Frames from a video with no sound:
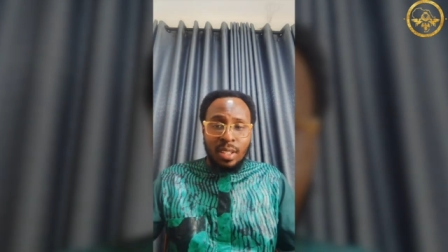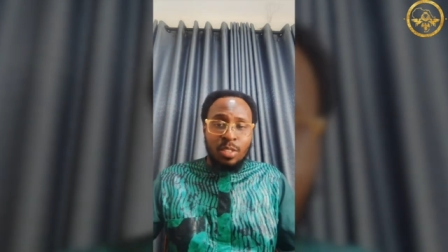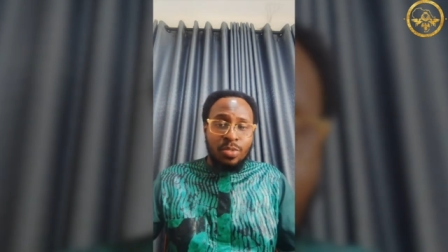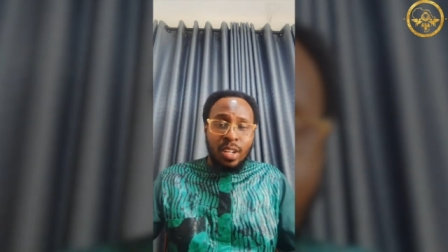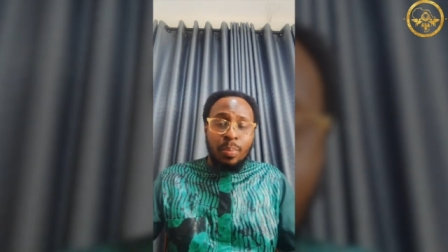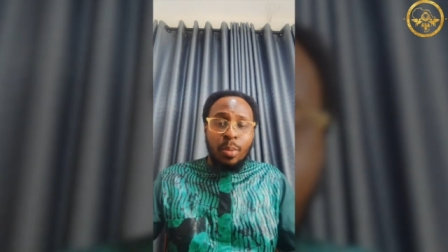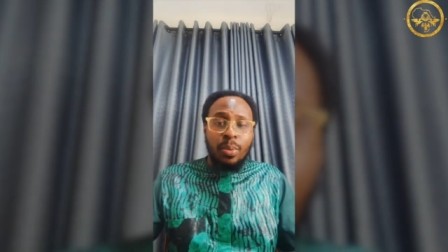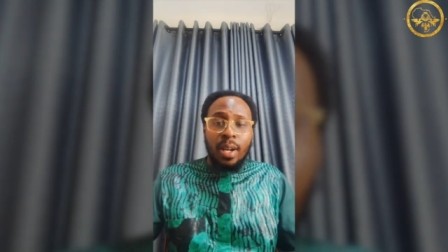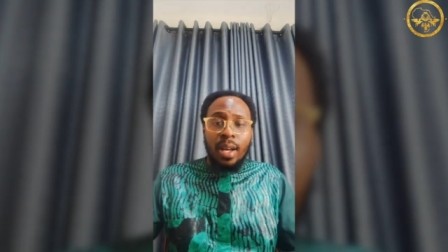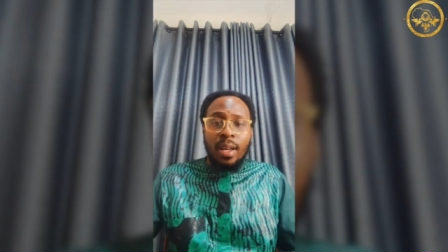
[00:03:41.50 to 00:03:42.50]
very
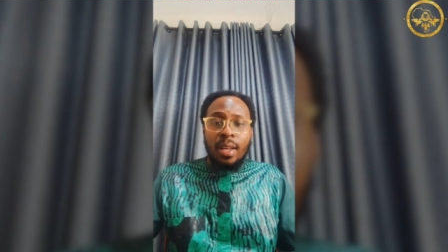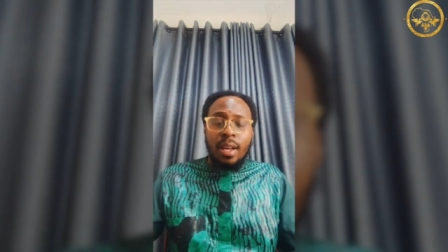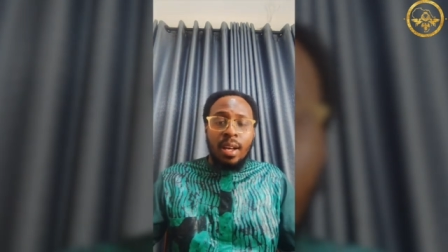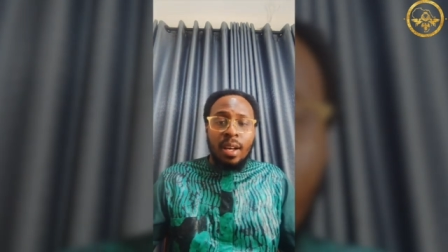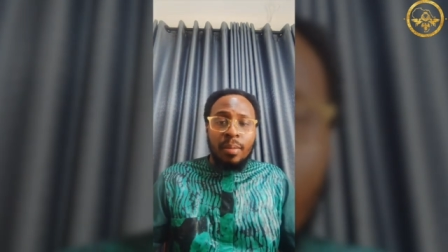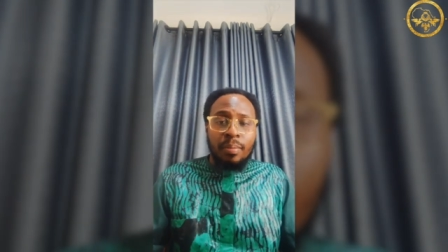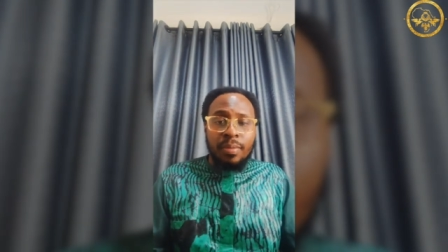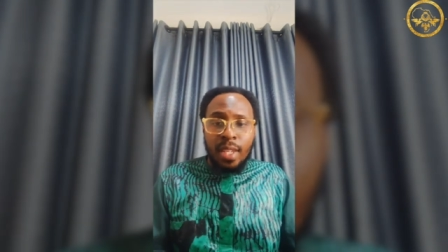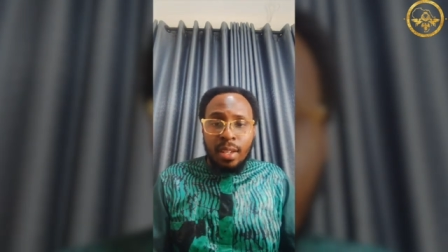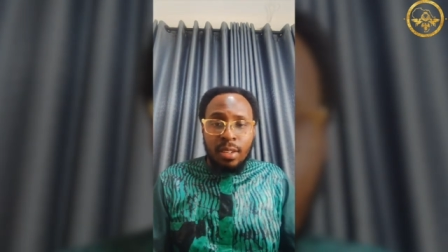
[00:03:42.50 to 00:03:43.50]
popular
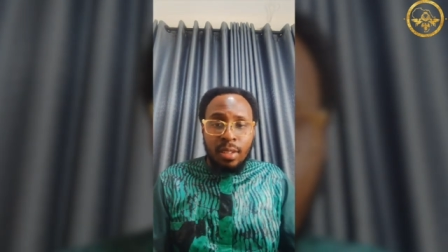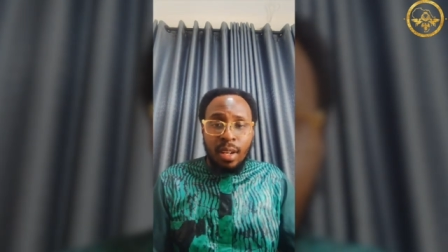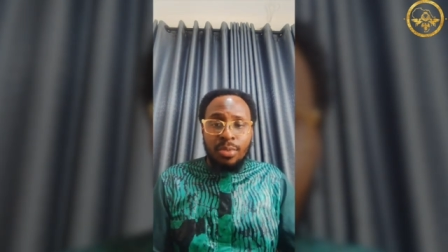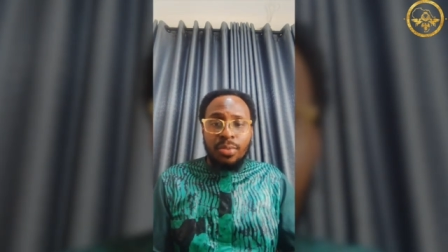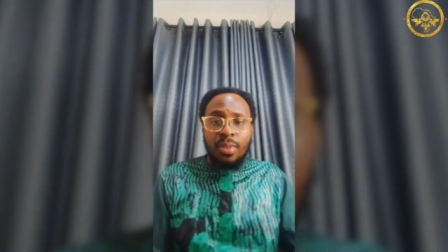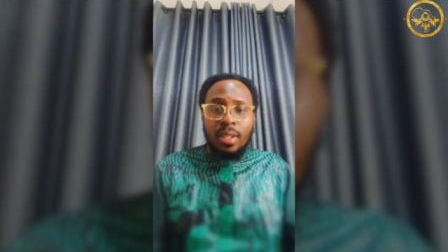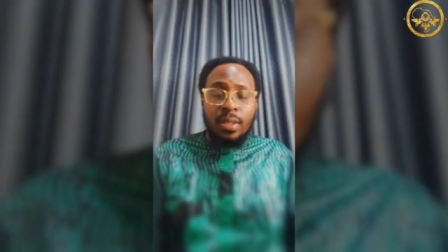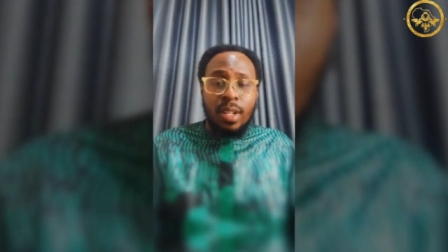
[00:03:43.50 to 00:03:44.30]
chef, Hilda